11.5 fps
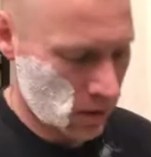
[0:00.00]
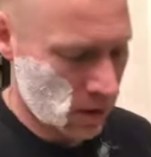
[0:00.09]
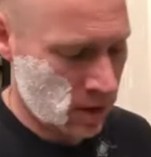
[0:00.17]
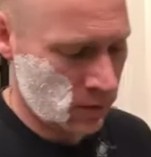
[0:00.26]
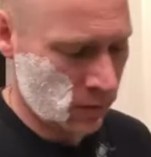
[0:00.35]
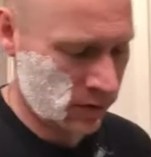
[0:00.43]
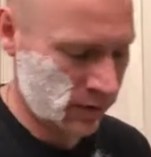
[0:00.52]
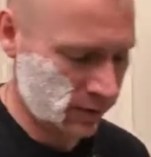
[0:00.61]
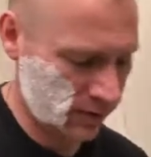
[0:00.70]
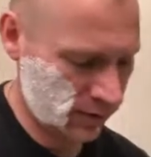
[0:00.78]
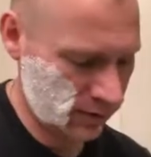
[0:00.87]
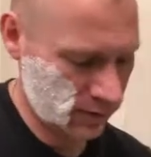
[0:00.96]
I
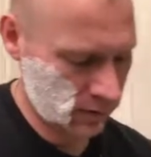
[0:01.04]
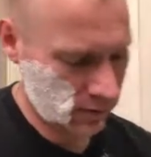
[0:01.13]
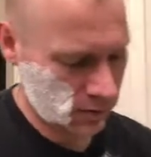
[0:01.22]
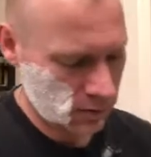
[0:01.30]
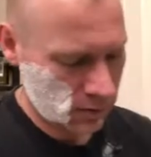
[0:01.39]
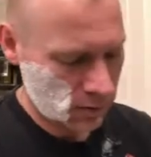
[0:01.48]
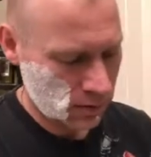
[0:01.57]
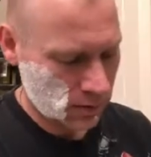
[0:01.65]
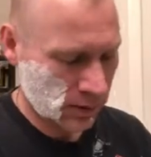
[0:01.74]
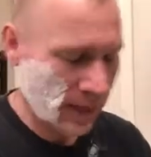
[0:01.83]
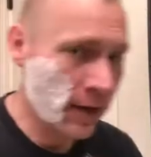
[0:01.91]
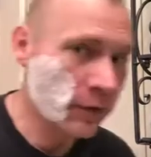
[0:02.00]
was
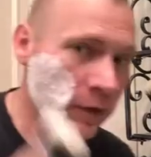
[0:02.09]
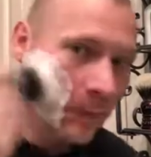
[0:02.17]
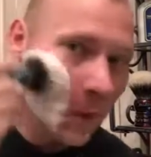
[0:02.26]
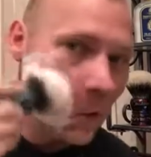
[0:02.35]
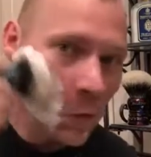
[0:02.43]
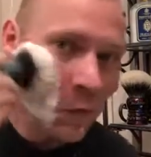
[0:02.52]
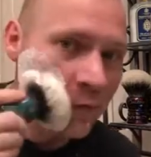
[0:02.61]
lathering my whole